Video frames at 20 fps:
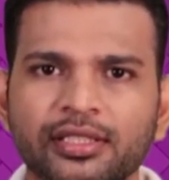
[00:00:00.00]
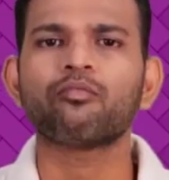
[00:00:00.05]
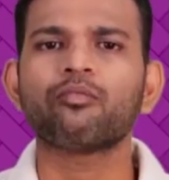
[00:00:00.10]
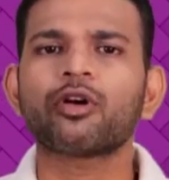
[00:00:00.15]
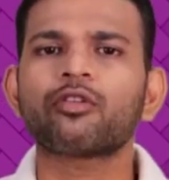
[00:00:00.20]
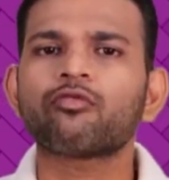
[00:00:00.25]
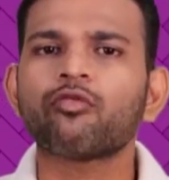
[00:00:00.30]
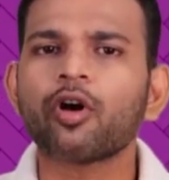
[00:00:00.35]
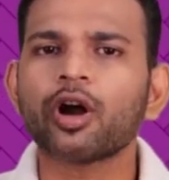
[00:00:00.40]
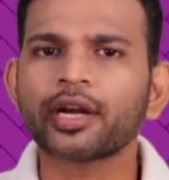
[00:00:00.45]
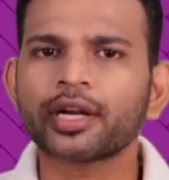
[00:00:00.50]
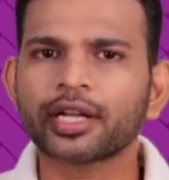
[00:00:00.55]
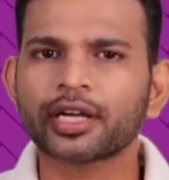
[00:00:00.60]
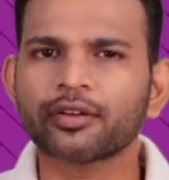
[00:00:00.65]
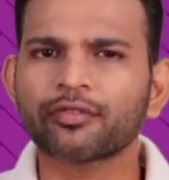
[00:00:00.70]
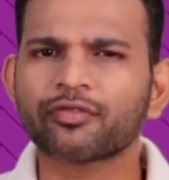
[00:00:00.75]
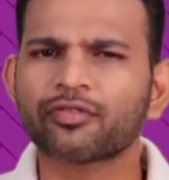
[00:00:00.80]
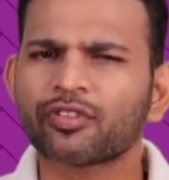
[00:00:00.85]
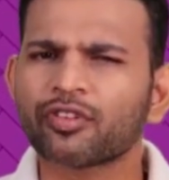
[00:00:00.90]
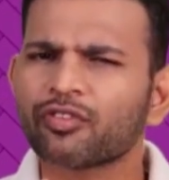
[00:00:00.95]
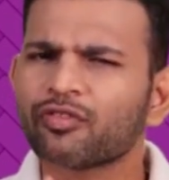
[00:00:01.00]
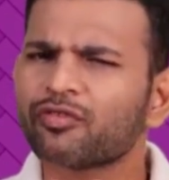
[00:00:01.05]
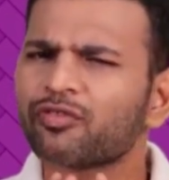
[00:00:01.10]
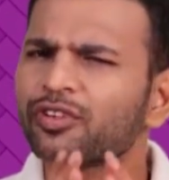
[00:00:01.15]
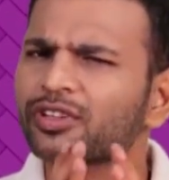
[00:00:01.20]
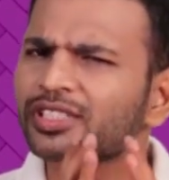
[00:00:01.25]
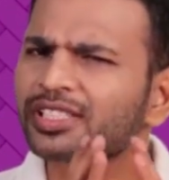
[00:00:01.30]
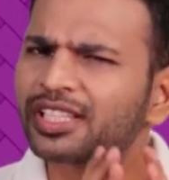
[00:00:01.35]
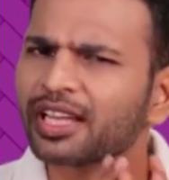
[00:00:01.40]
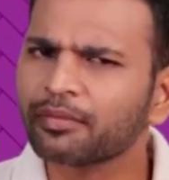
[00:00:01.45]
But what if,
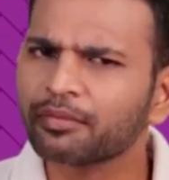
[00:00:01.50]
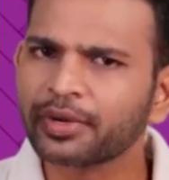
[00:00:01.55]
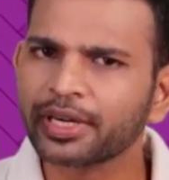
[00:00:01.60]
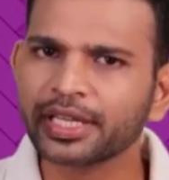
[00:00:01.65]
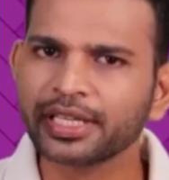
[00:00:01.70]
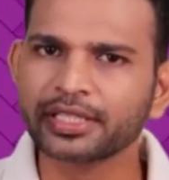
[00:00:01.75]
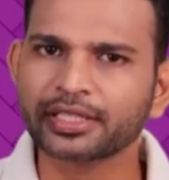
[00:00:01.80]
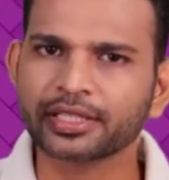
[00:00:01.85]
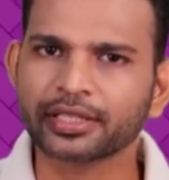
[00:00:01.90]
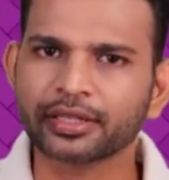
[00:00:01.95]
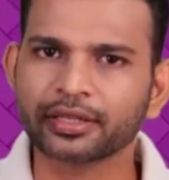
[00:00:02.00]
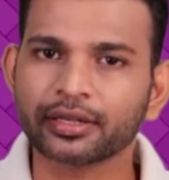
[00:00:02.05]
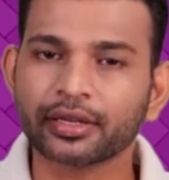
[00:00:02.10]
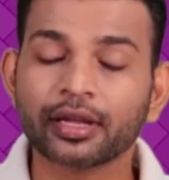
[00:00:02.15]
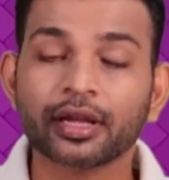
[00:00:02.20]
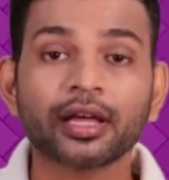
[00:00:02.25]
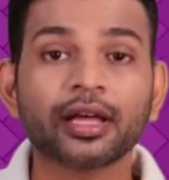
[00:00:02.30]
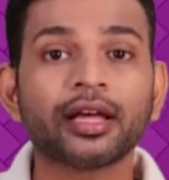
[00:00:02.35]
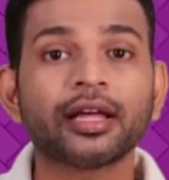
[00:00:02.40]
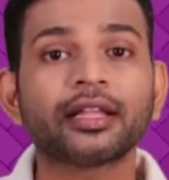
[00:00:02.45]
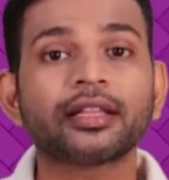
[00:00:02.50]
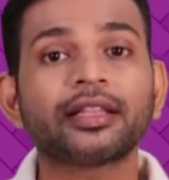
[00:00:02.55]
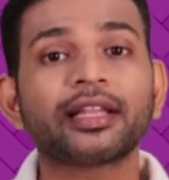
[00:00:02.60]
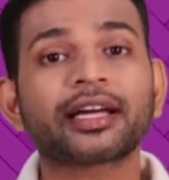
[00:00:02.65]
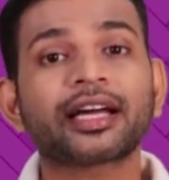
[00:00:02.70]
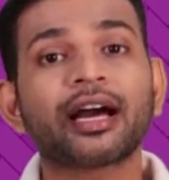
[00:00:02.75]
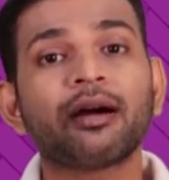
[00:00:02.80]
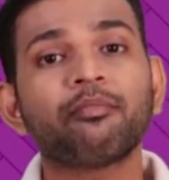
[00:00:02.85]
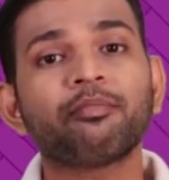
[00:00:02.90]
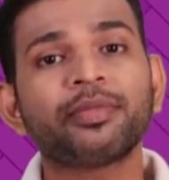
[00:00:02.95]
for some reason, the
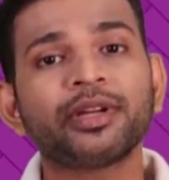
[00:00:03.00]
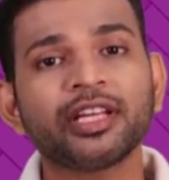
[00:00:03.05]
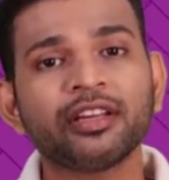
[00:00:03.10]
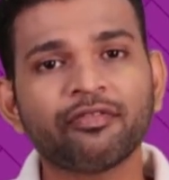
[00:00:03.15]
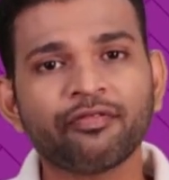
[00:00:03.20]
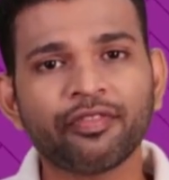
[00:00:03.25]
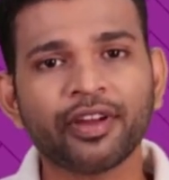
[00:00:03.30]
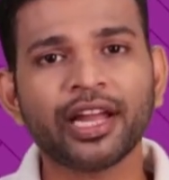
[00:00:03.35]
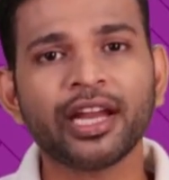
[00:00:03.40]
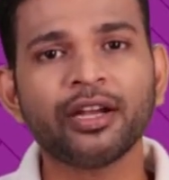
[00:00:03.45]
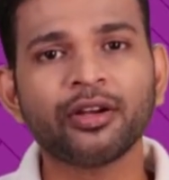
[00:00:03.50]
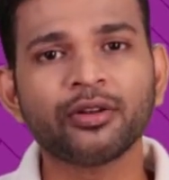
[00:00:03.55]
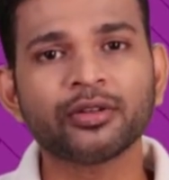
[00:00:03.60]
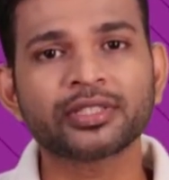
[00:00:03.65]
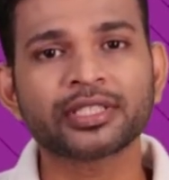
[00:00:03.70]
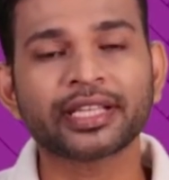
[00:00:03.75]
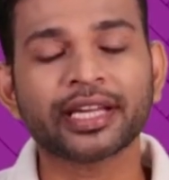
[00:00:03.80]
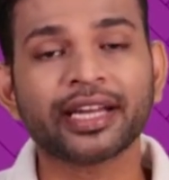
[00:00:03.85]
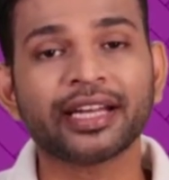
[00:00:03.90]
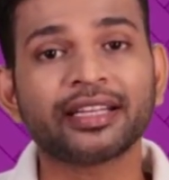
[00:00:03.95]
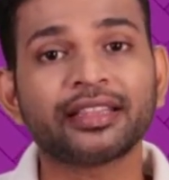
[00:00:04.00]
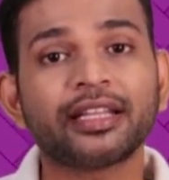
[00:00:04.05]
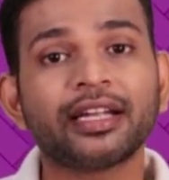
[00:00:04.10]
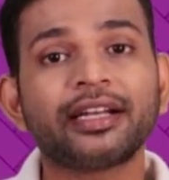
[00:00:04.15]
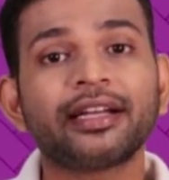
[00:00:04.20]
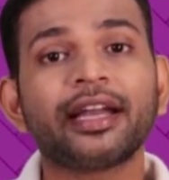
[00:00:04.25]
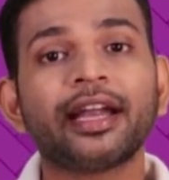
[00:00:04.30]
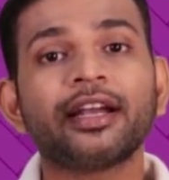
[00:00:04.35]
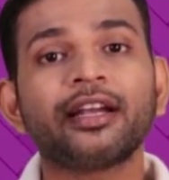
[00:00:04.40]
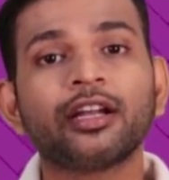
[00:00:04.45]
company failed to send the
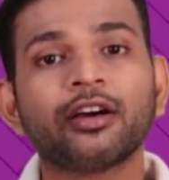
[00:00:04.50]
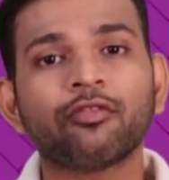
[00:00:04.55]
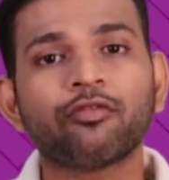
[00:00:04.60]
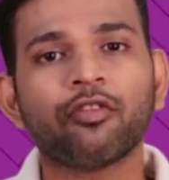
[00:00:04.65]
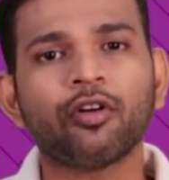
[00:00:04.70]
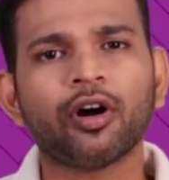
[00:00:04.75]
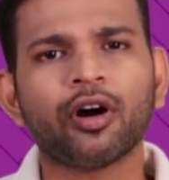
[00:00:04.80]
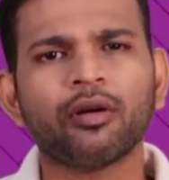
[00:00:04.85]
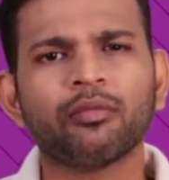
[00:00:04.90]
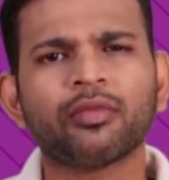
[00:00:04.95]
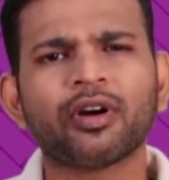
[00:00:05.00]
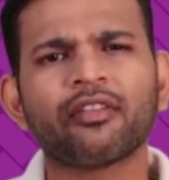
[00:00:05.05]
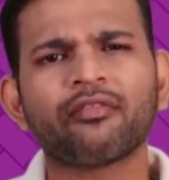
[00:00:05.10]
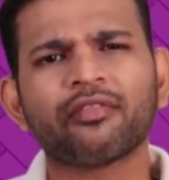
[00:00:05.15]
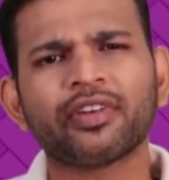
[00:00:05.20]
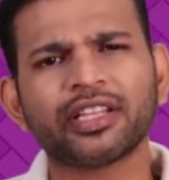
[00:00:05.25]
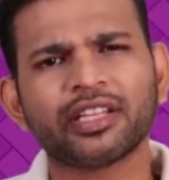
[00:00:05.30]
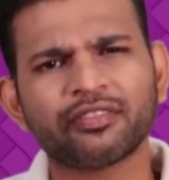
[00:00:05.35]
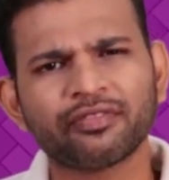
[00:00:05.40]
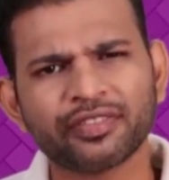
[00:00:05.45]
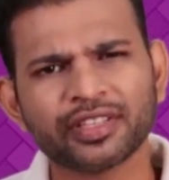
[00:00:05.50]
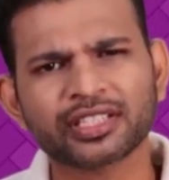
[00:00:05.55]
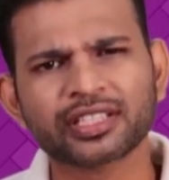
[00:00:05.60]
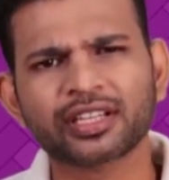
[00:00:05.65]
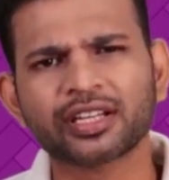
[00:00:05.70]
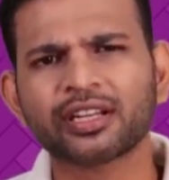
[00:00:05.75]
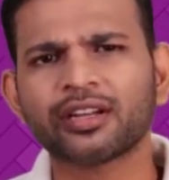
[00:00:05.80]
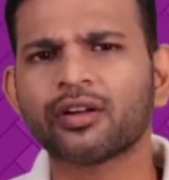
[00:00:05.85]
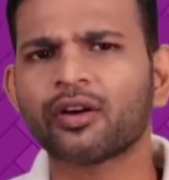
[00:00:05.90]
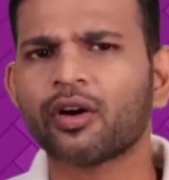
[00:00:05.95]
tender form, whether
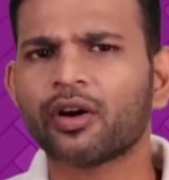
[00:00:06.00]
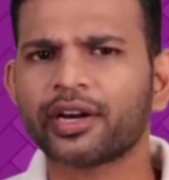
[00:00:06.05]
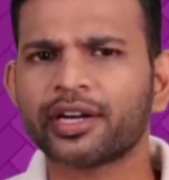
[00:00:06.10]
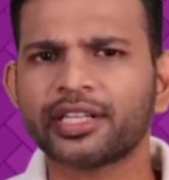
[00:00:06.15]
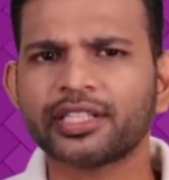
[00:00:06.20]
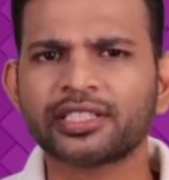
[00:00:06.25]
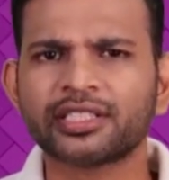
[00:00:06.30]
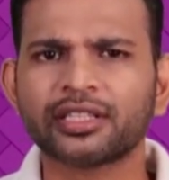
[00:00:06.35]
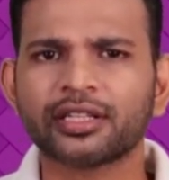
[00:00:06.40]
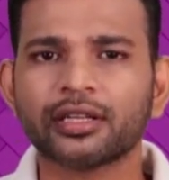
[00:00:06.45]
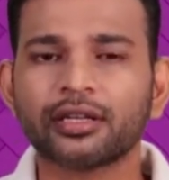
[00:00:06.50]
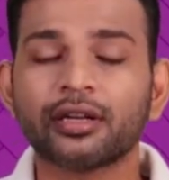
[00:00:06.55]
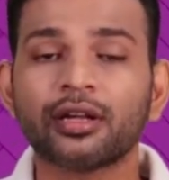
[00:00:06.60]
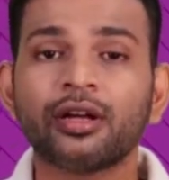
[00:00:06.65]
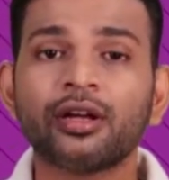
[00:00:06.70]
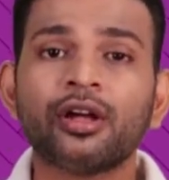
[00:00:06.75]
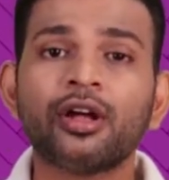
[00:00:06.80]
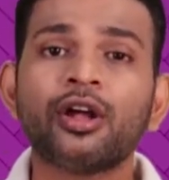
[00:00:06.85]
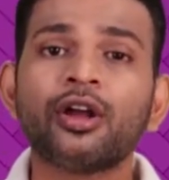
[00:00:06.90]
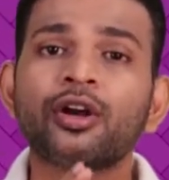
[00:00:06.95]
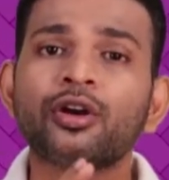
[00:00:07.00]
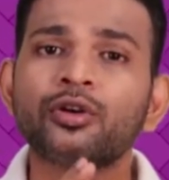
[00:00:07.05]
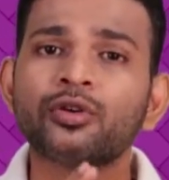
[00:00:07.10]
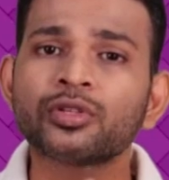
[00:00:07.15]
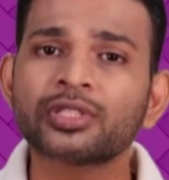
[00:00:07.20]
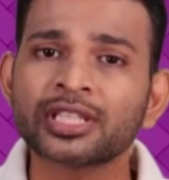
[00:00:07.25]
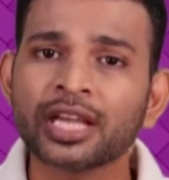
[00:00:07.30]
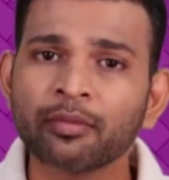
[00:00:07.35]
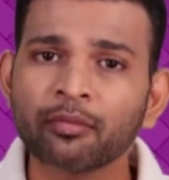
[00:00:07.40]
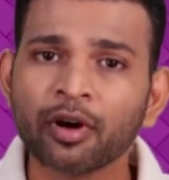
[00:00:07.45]
physical or digital,
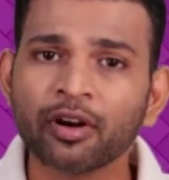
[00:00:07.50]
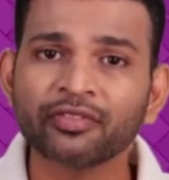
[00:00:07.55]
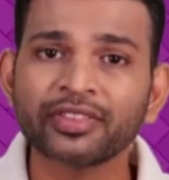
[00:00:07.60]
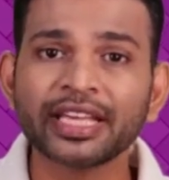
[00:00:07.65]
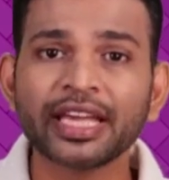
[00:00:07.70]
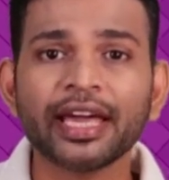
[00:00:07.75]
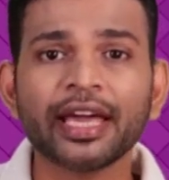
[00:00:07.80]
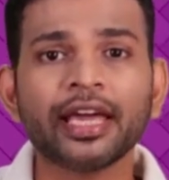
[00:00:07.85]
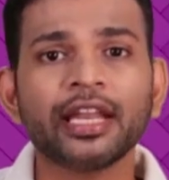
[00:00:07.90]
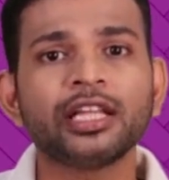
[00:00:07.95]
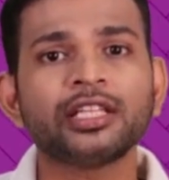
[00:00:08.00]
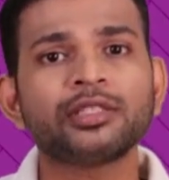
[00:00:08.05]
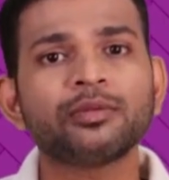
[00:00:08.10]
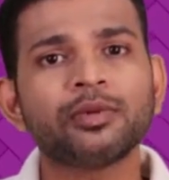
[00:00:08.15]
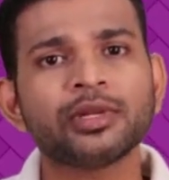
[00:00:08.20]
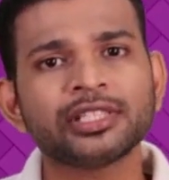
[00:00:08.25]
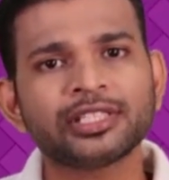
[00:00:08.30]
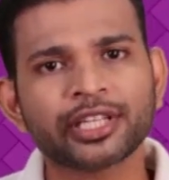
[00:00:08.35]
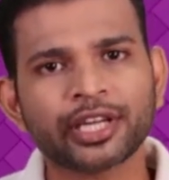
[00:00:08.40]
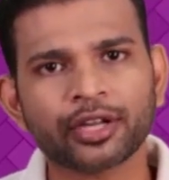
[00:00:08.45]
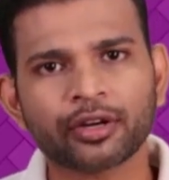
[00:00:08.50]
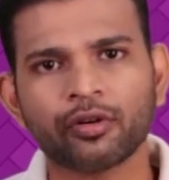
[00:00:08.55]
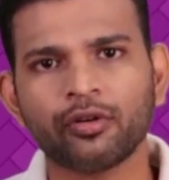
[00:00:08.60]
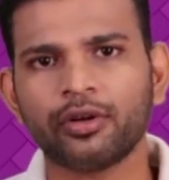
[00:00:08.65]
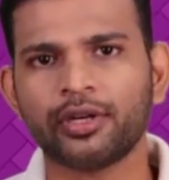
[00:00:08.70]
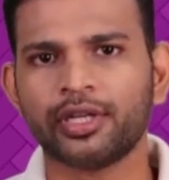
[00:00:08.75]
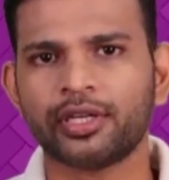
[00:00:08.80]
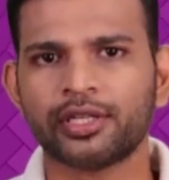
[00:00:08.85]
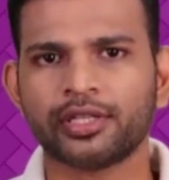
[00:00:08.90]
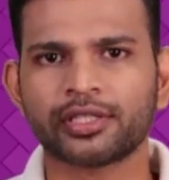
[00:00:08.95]
to some of the eligible
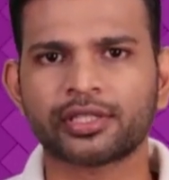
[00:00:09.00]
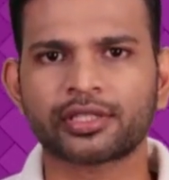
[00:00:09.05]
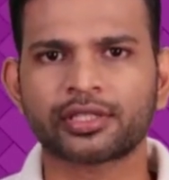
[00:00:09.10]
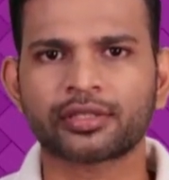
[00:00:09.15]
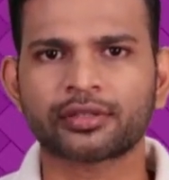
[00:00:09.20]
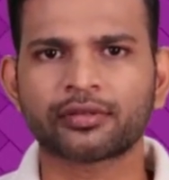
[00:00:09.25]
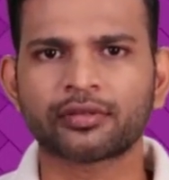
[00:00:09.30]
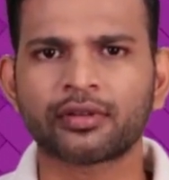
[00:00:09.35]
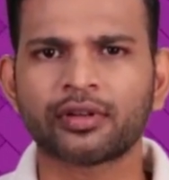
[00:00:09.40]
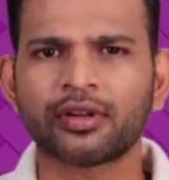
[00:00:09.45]
shareholders?